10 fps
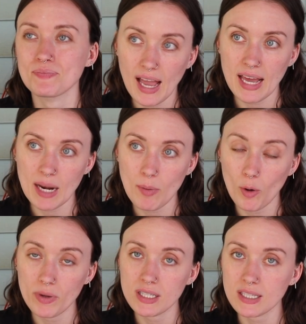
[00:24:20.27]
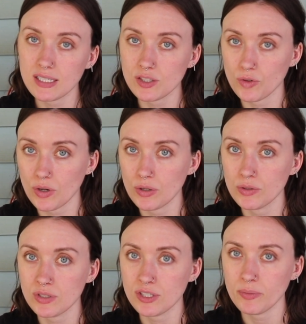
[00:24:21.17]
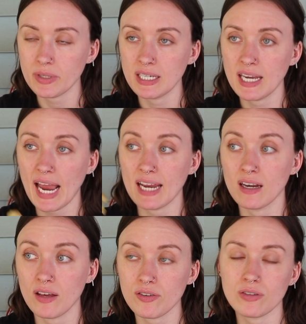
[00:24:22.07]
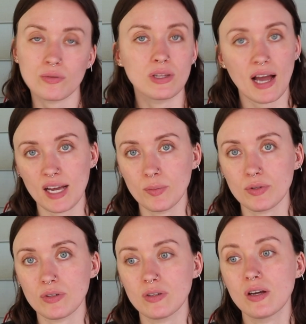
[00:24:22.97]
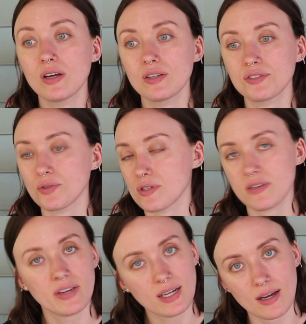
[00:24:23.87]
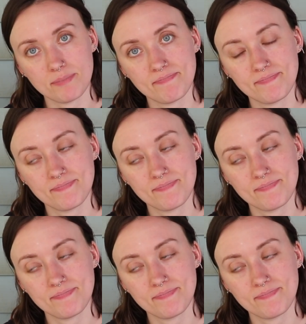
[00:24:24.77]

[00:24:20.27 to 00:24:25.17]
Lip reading: And I'm hoping that this grows to be another reliable source of income.